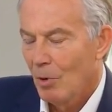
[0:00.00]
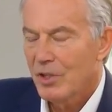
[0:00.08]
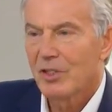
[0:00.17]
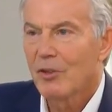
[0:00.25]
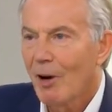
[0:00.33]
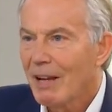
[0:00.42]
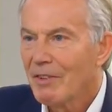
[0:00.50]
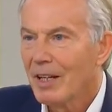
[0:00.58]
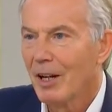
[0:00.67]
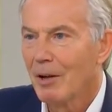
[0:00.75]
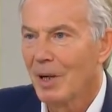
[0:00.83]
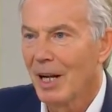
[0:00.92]
What's
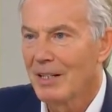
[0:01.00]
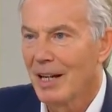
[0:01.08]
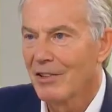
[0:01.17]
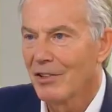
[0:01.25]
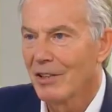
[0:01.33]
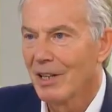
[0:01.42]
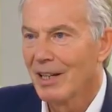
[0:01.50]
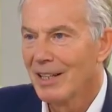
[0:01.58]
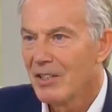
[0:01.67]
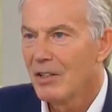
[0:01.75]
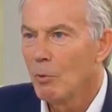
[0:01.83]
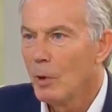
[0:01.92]
driving globalisation
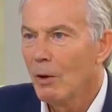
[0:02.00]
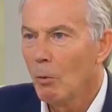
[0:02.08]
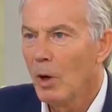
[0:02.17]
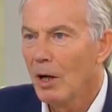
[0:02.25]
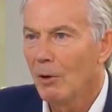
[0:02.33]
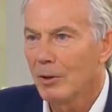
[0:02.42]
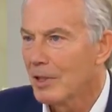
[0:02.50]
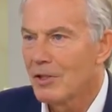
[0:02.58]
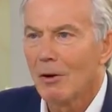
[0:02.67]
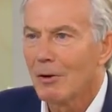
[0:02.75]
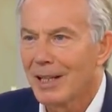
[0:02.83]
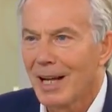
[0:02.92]
is the real world.
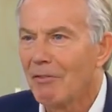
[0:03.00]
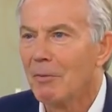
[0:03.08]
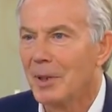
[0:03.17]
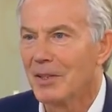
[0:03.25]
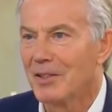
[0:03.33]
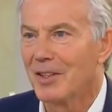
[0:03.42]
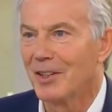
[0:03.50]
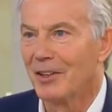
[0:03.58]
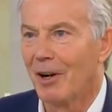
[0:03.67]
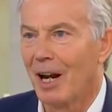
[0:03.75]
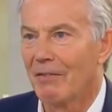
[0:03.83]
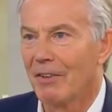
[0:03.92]
It's not governments that
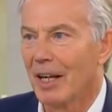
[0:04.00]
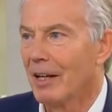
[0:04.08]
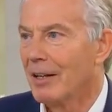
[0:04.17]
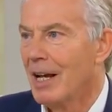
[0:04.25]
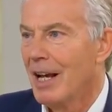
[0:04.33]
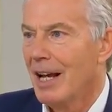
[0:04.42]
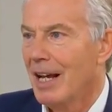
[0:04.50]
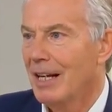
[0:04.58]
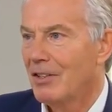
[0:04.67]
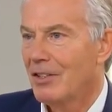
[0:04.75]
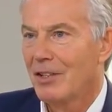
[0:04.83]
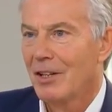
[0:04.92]
are driving it.
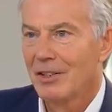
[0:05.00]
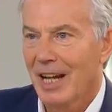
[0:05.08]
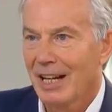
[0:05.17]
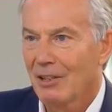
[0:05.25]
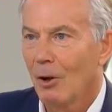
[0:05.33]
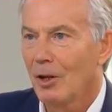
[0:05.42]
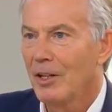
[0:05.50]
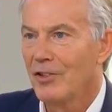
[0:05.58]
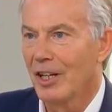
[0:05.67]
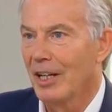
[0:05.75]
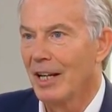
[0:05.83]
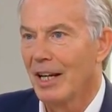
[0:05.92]
It's
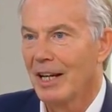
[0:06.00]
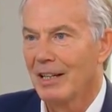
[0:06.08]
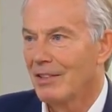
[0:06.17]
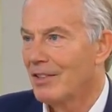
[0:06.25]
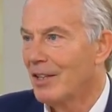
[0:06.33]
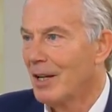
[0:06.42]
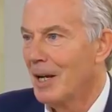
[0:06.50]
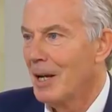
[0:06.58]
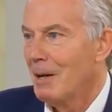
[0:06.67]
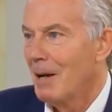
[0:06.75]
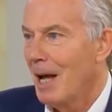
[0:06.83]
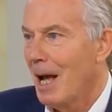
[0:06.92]
technology. It's
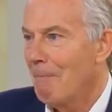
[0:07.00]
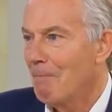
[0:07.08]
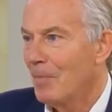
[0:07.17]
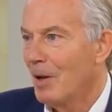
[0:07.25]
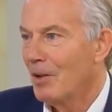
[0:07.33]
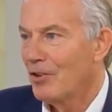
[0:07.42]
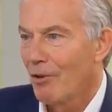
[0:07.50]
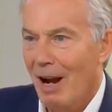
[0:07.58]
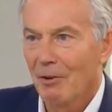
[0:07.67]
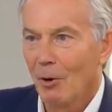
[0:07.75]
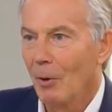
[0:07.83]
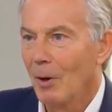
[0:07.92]

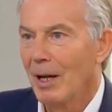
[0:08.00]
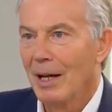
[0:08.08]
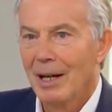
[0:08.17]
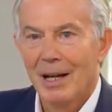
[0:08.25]
travel.